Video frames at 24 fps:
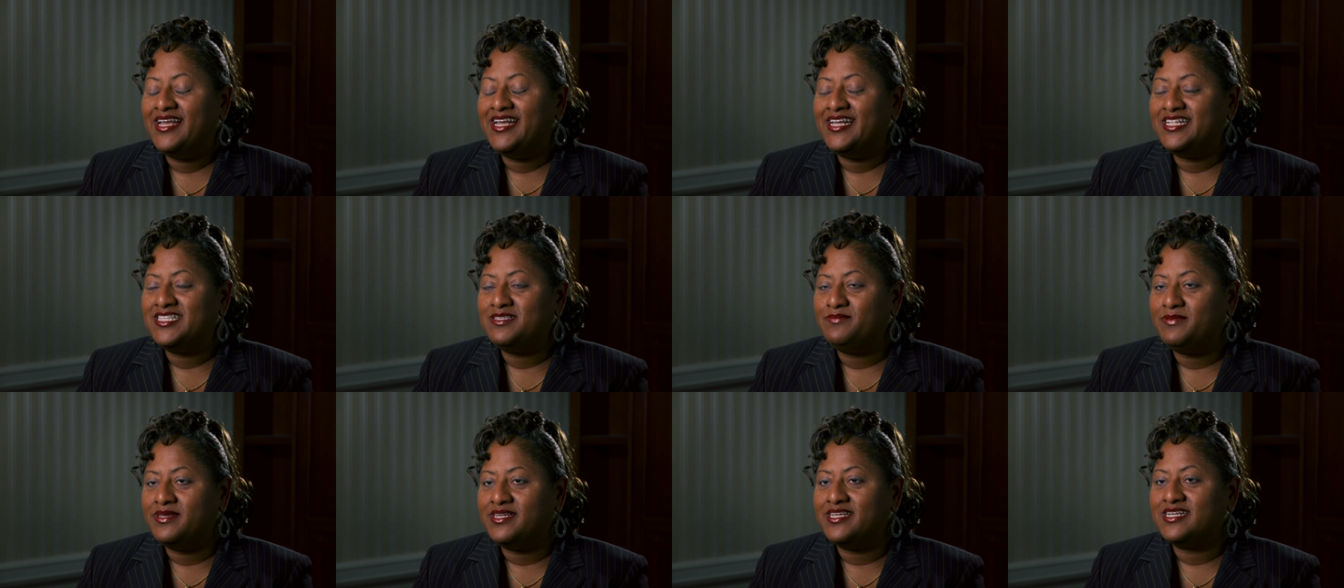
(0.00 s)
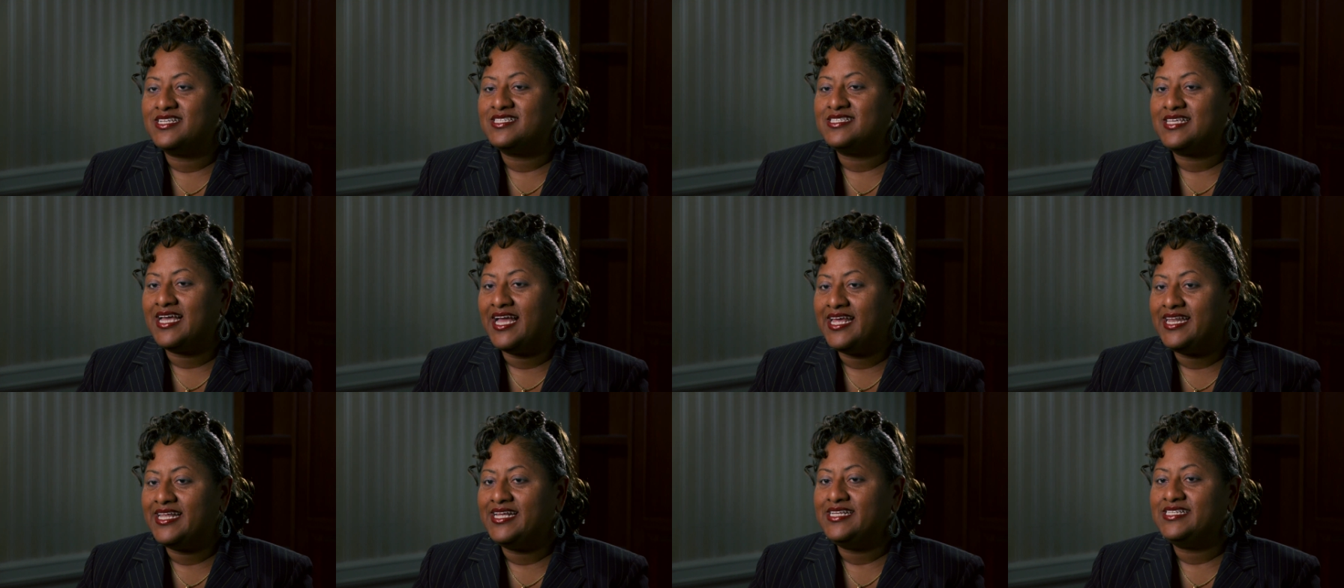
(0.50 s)
it's been
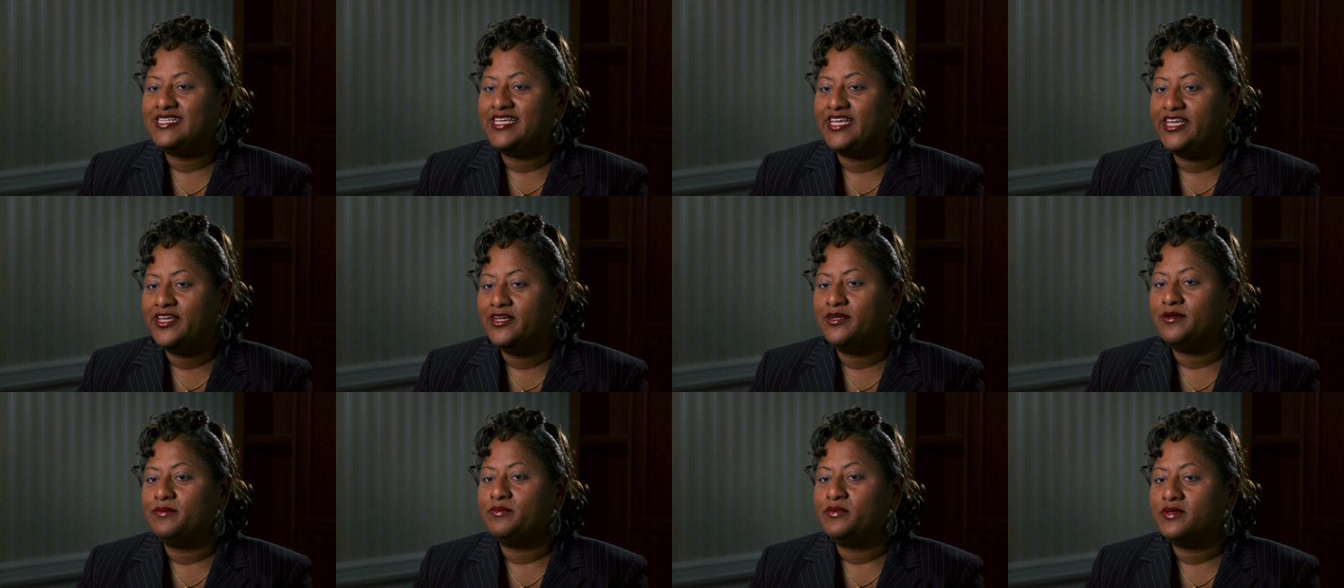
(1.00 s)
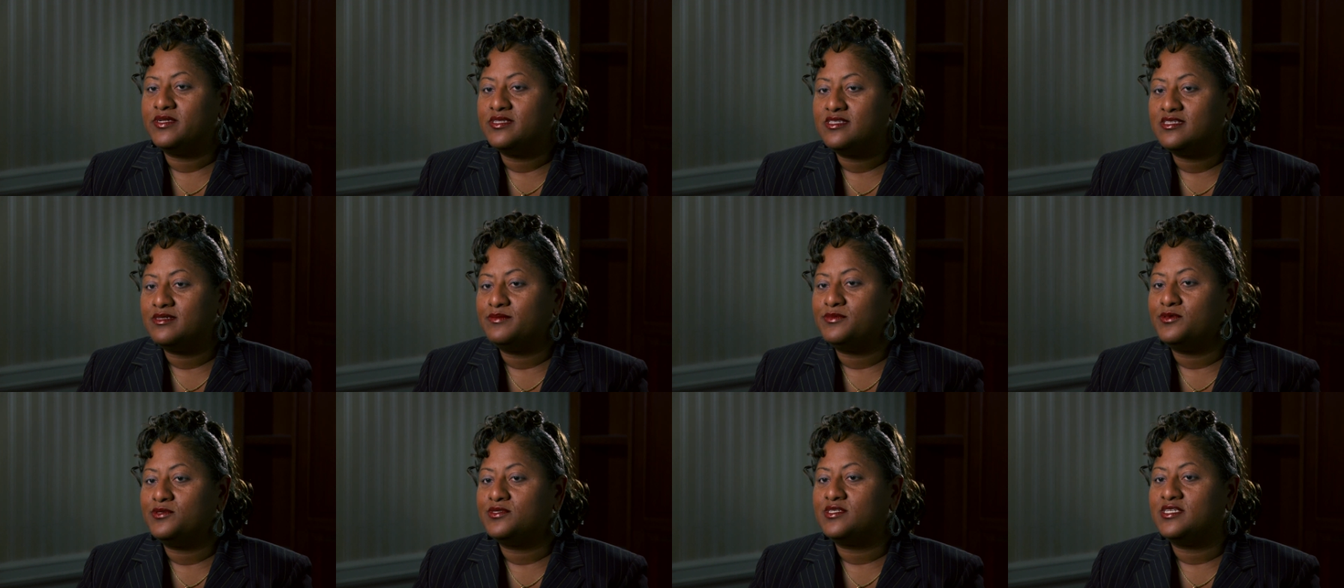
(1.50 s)
exciting to hear
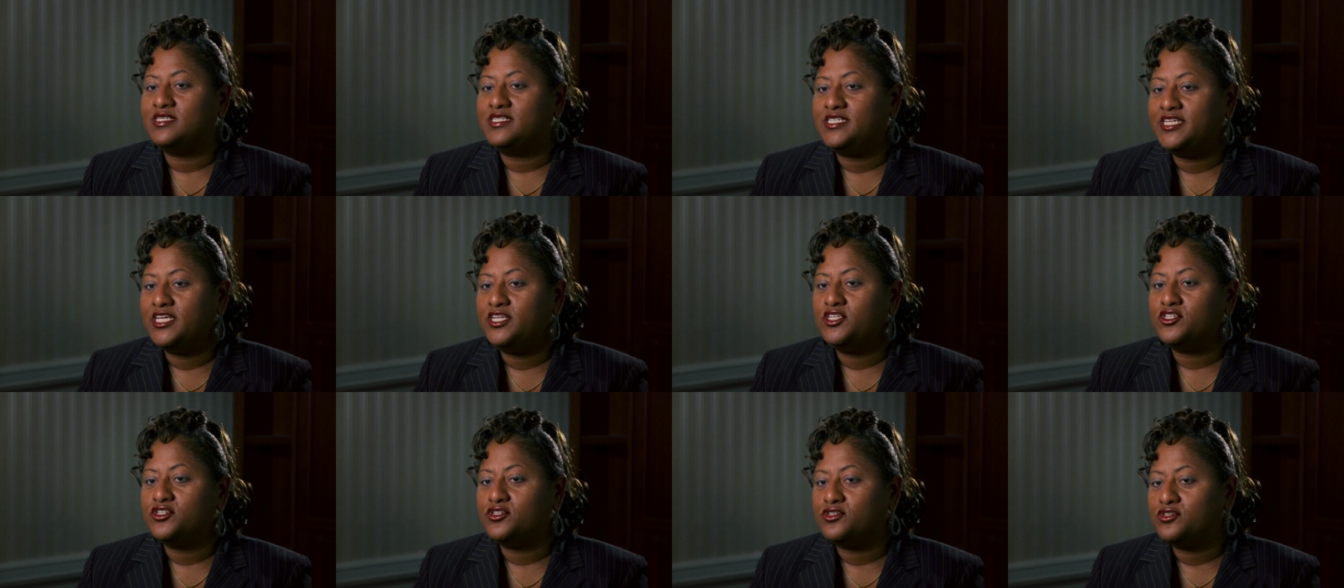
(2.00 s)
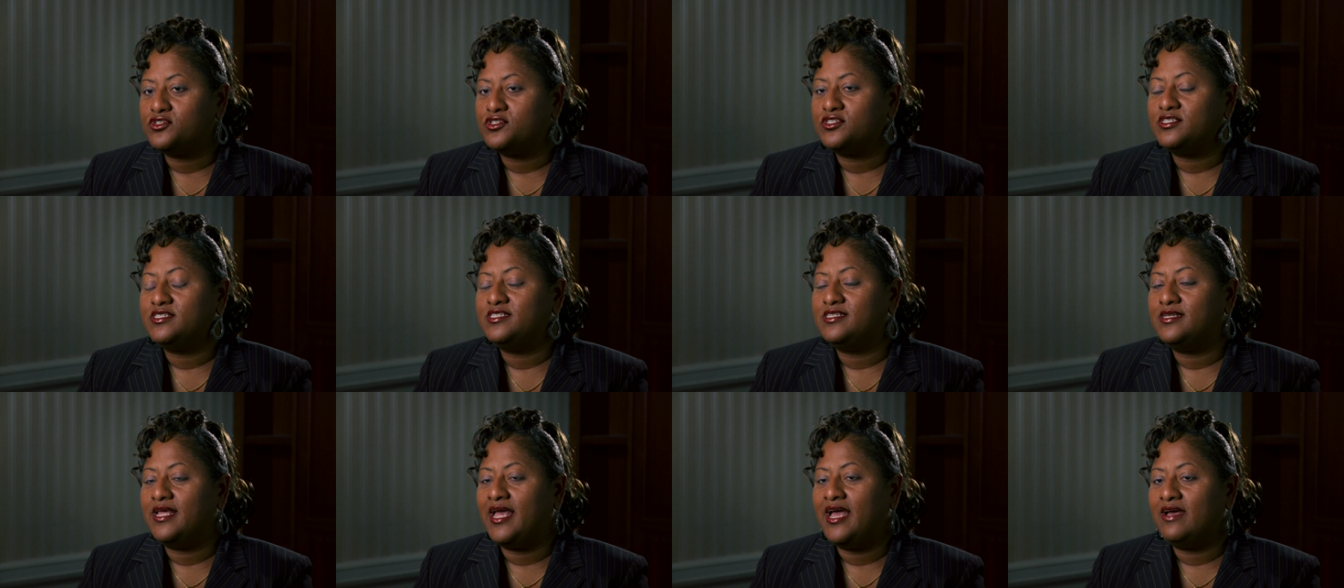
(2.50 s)
principals and
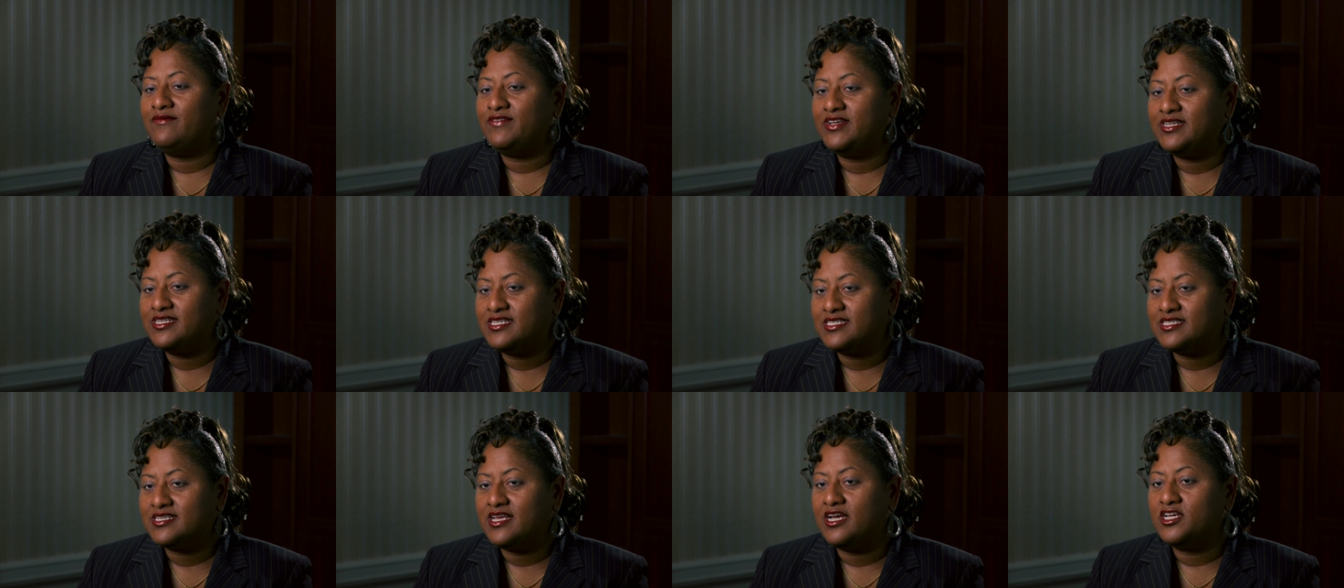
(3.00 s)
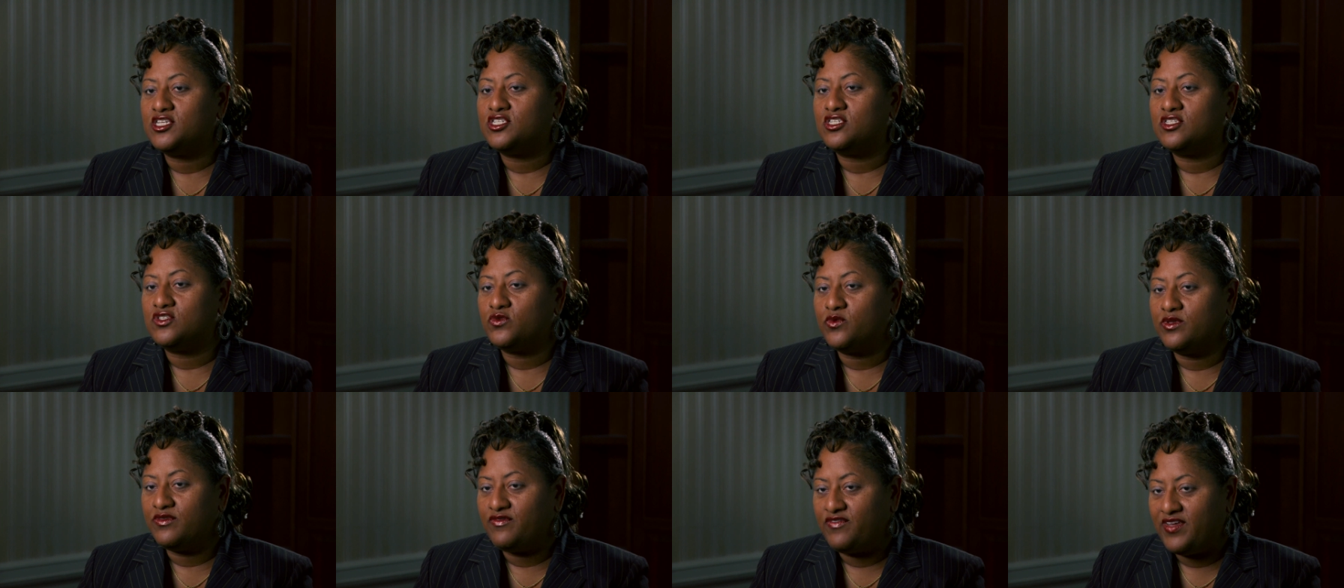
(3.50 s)
teachers having
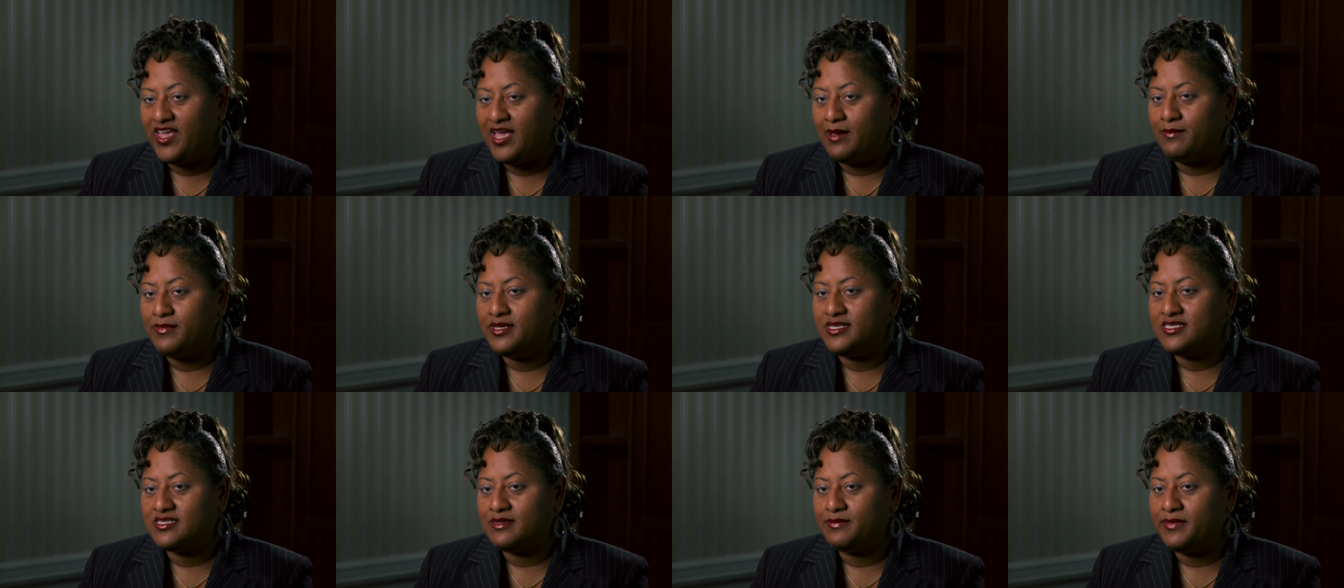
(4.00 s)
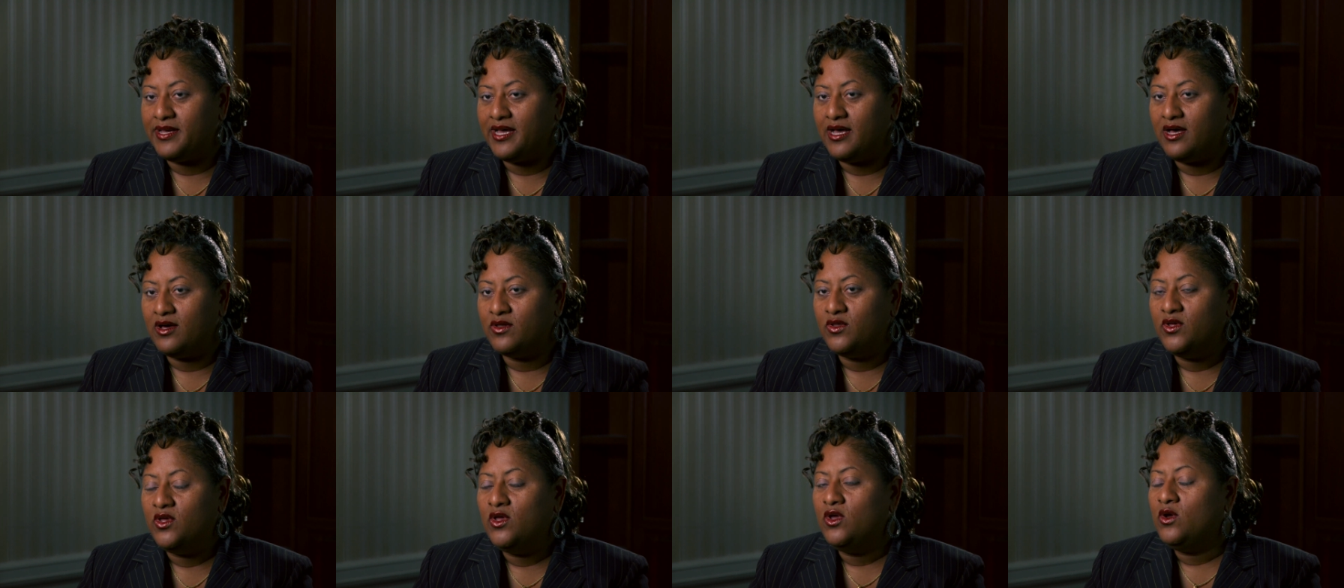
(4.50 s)
discussions with families
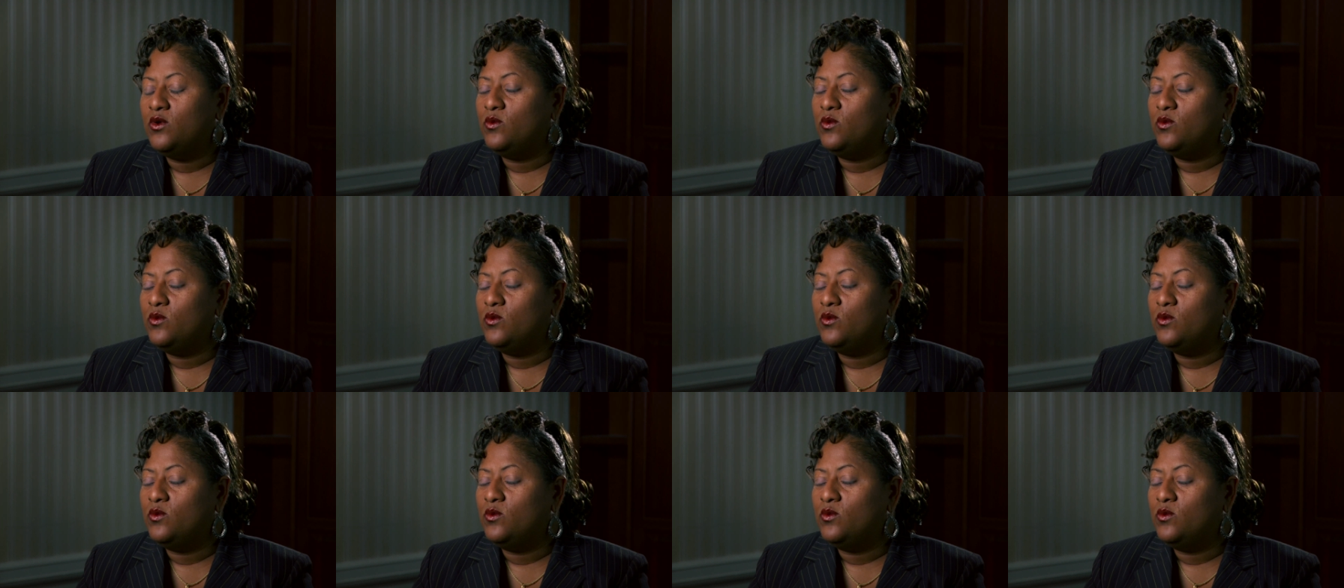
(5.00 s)
about,